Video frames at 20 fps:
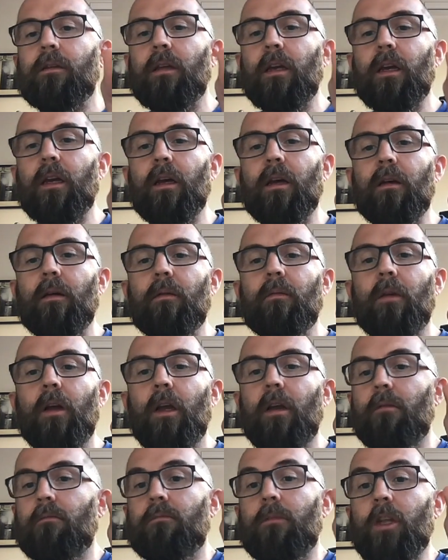
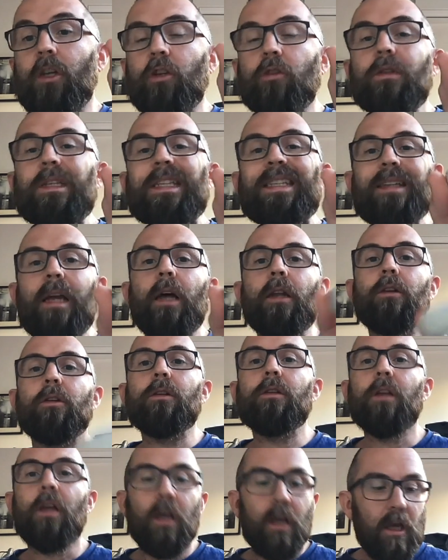the new
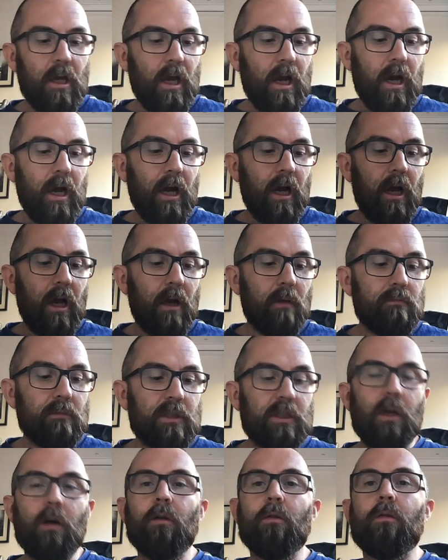standard.
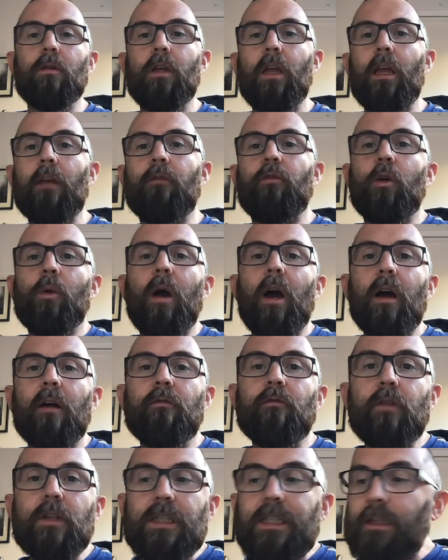So if you
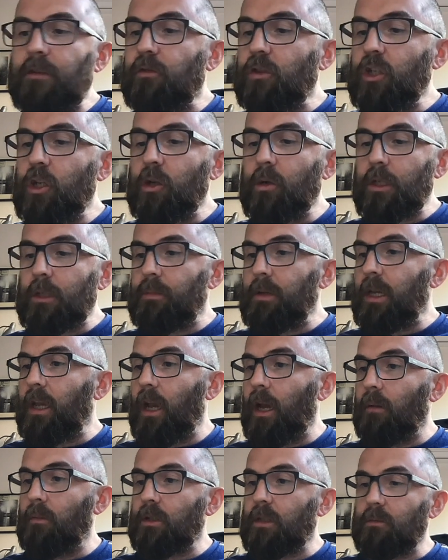have different USB
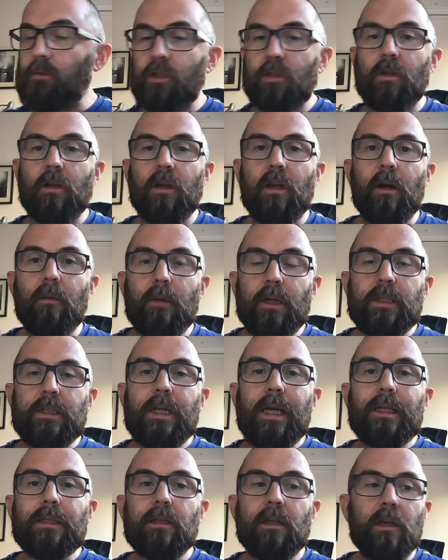cables, I'm just looking at my
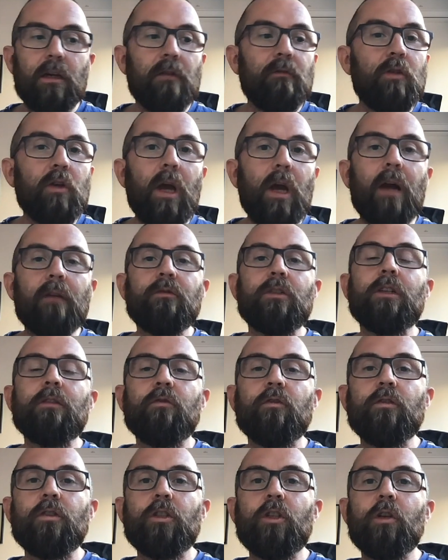desk here. If you have
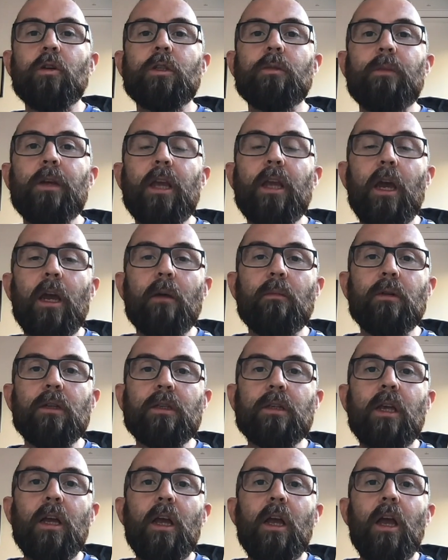different USB cables,
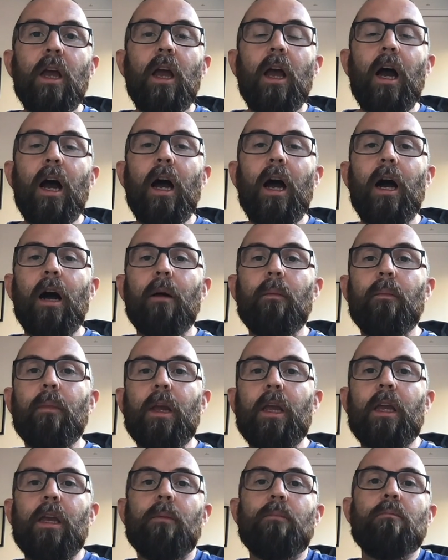
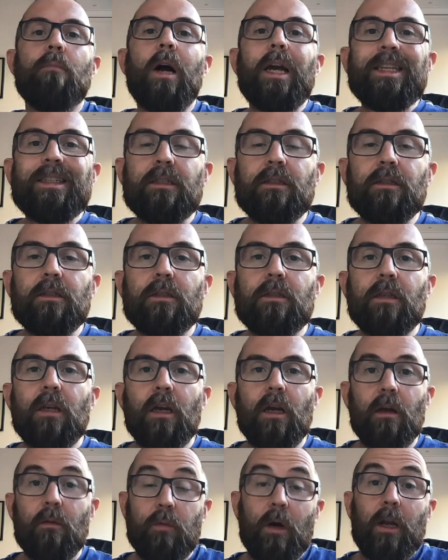it mightn't,
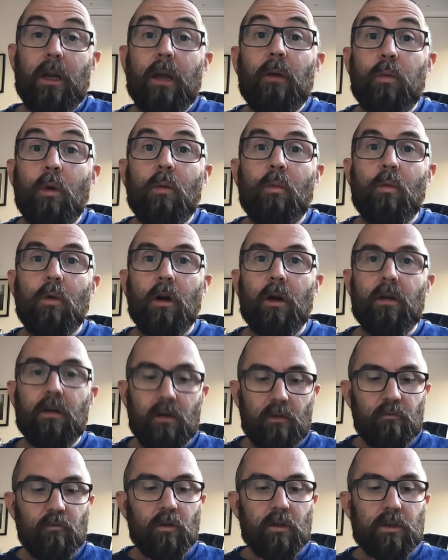well, it won't work,
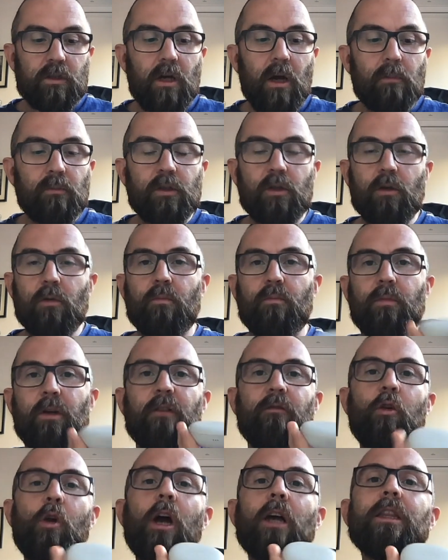full stop. So, but
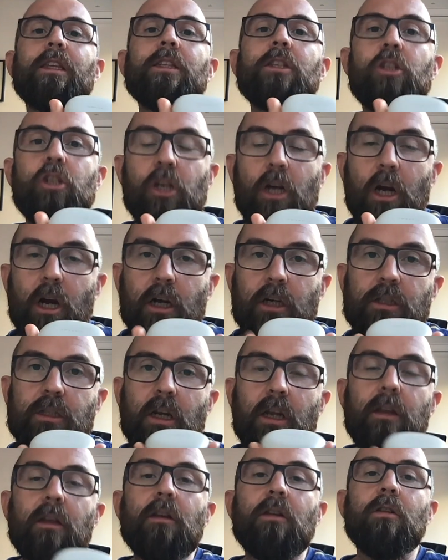if you had this charged, I
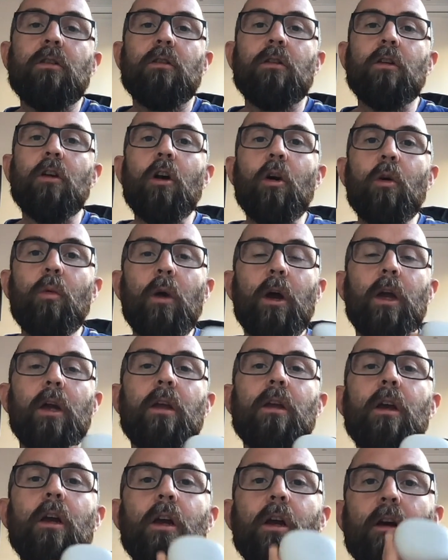think you could go
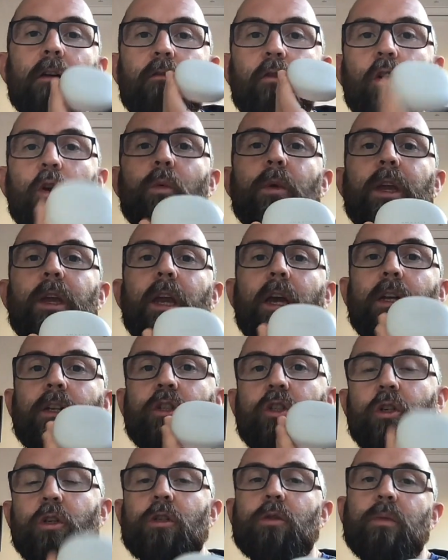away for a weekend
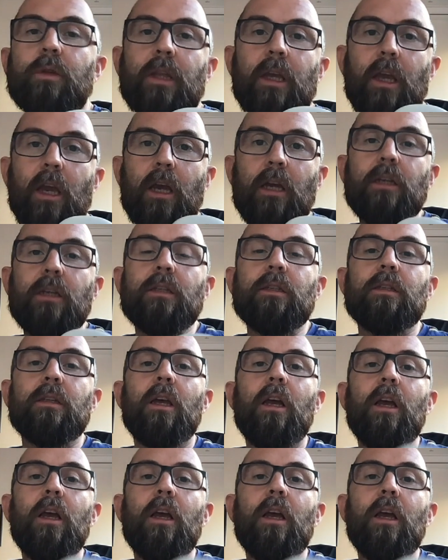just with the case